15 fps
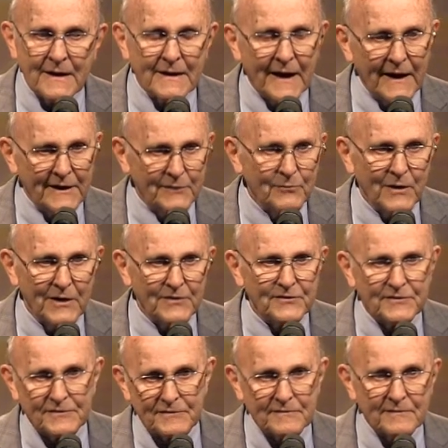Now, he
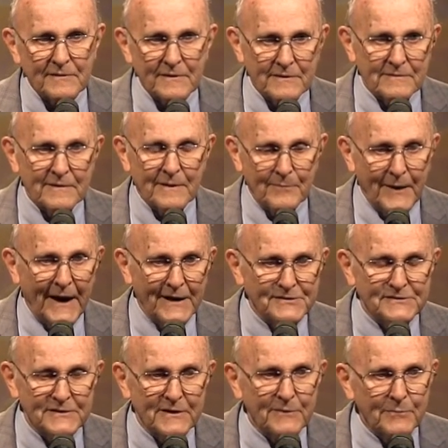was a
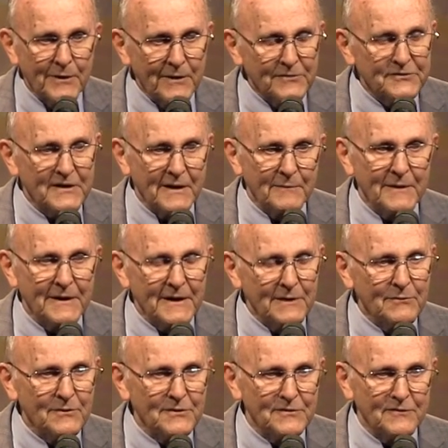passionate person. I mean, he
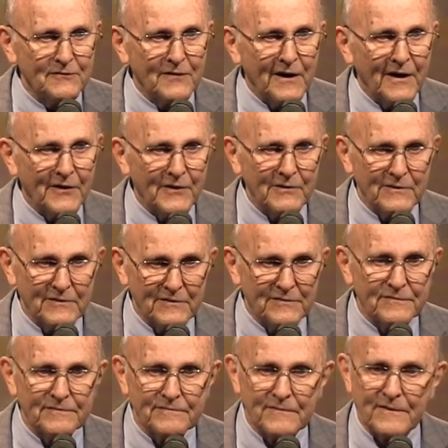was a father
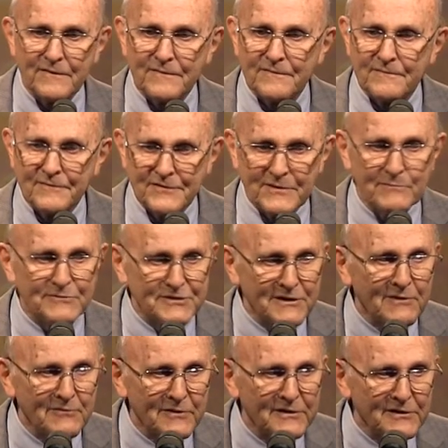of some
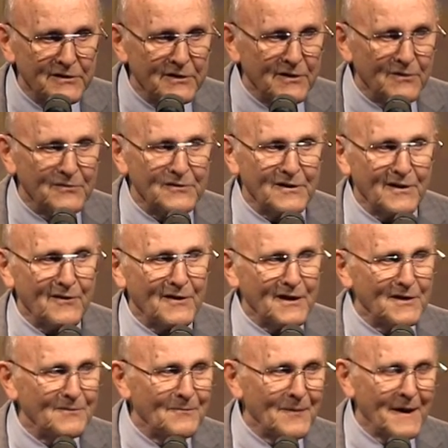children, so
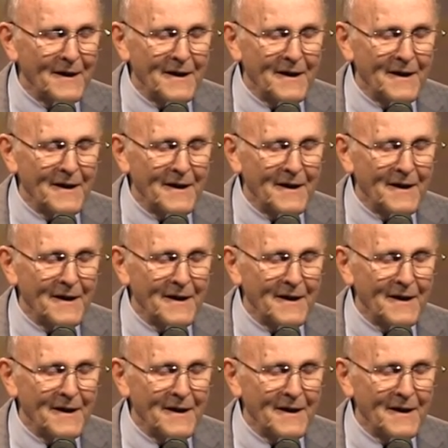he